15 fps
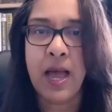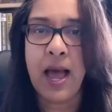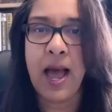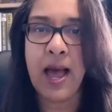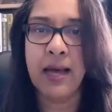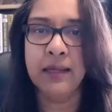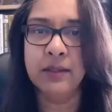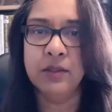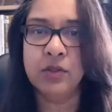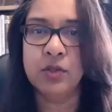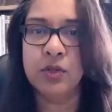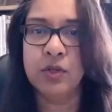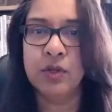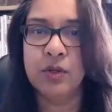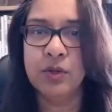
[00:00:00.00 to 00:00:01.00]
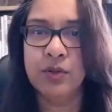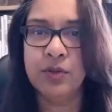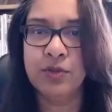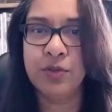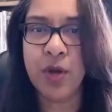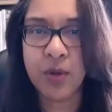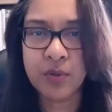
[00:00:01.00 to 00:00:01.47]
And
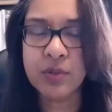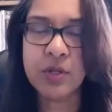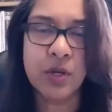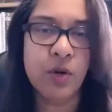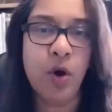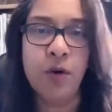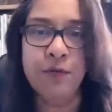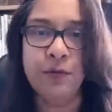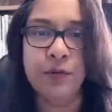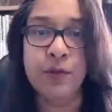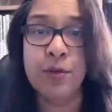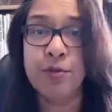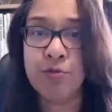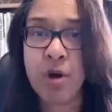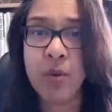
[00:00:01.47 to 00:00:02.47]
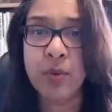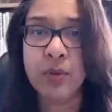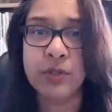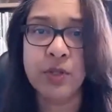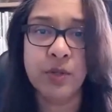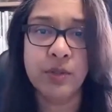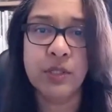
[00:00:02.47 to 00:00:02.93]
those can often throw us,
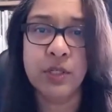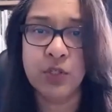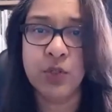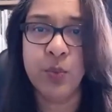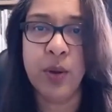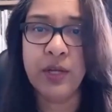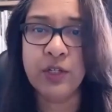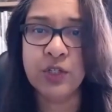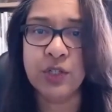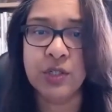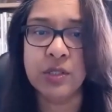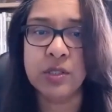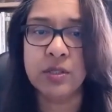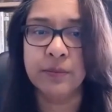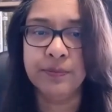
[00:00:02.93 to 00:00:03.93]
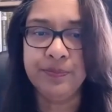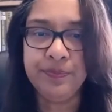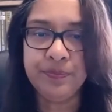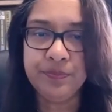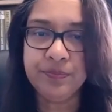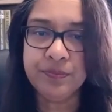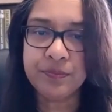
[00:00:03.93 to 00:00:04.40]
those situations.
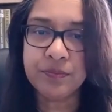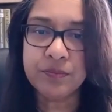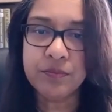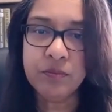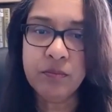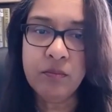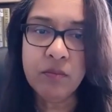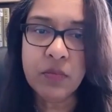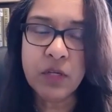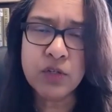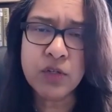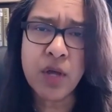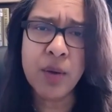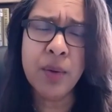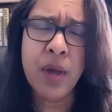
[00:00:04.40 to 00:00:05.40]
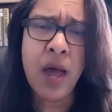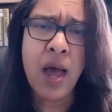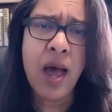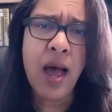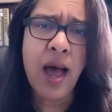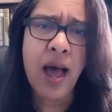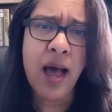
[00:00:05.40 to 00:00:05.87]
So
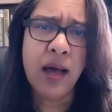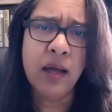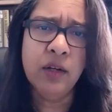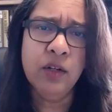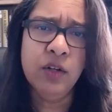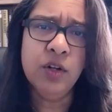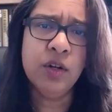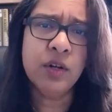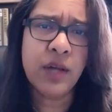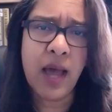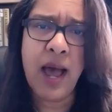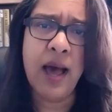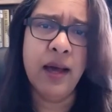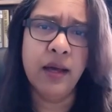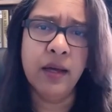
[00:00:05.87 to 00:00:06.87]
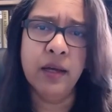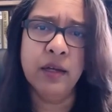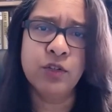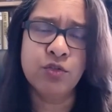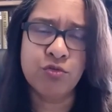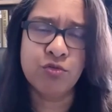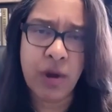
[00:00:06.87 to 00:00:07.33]
look at
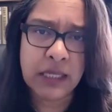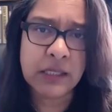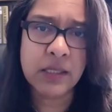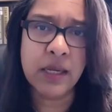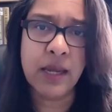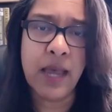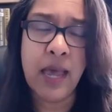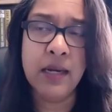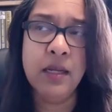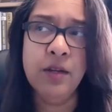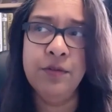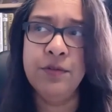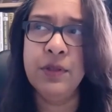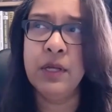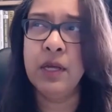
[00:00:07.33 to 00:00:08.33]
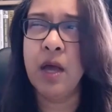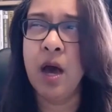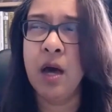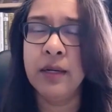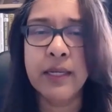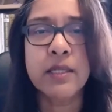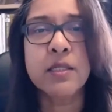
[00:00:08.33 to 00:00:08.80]
addressing any of the
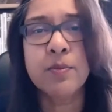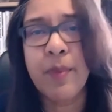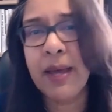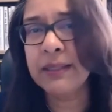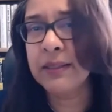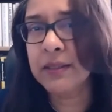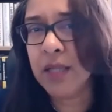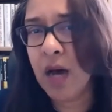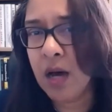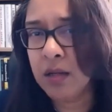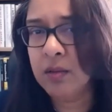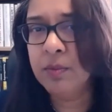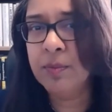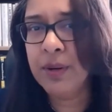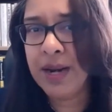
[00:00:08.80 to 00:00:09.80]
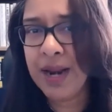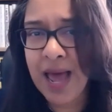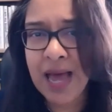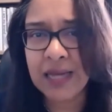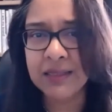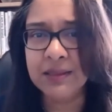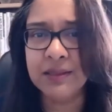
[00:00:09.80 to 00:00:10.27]
unexpected or
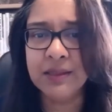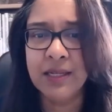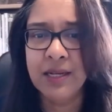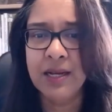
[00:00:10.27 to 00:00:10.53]
unplanned